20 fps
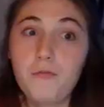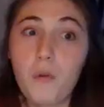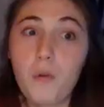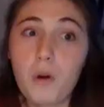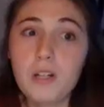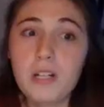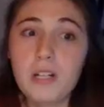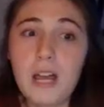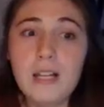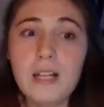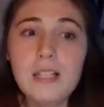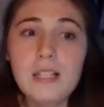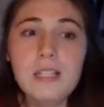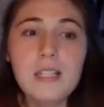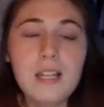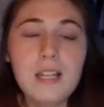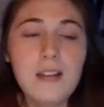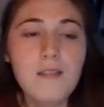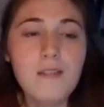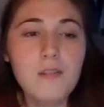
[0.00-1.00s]
4 tens
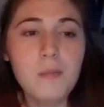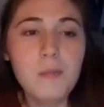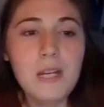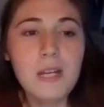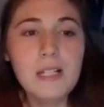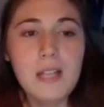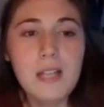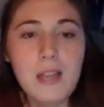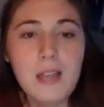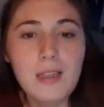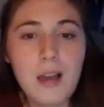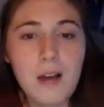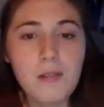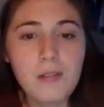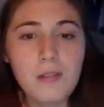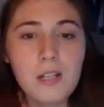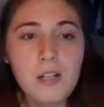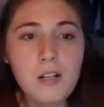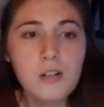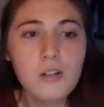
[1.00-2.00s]
gives me
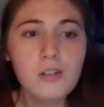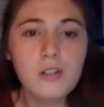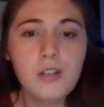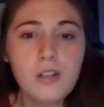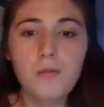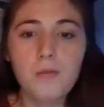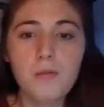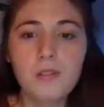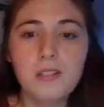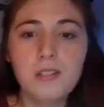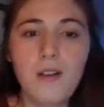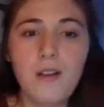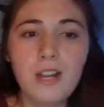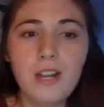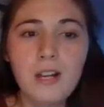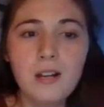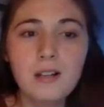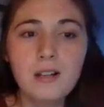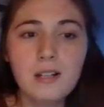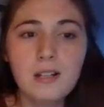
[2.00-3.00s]
10,000. So
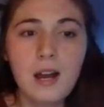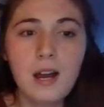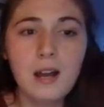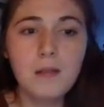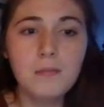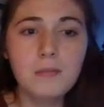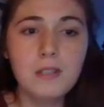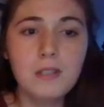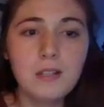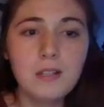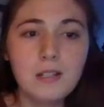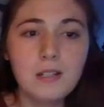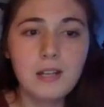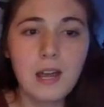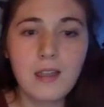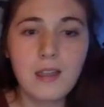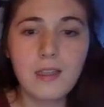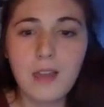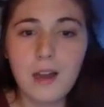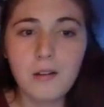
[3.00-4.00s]
7 times
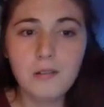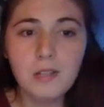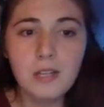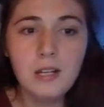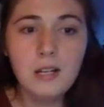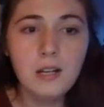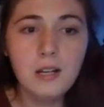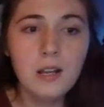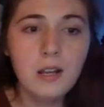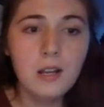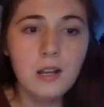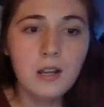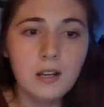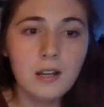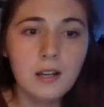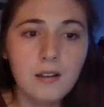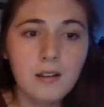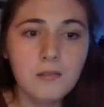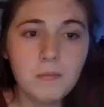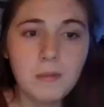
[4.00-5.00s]
10,000
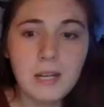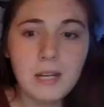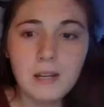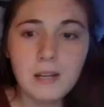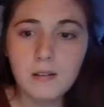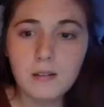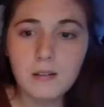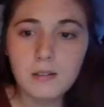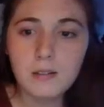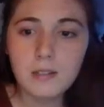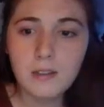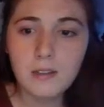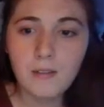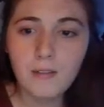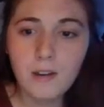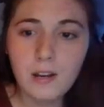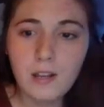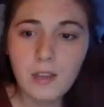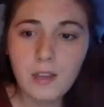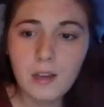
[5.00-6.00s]
gives me
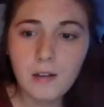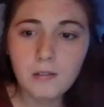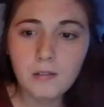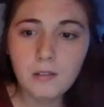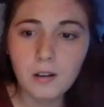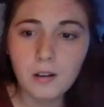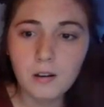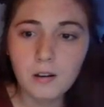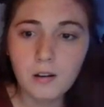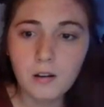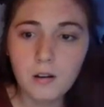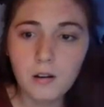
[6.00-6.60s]
70,000.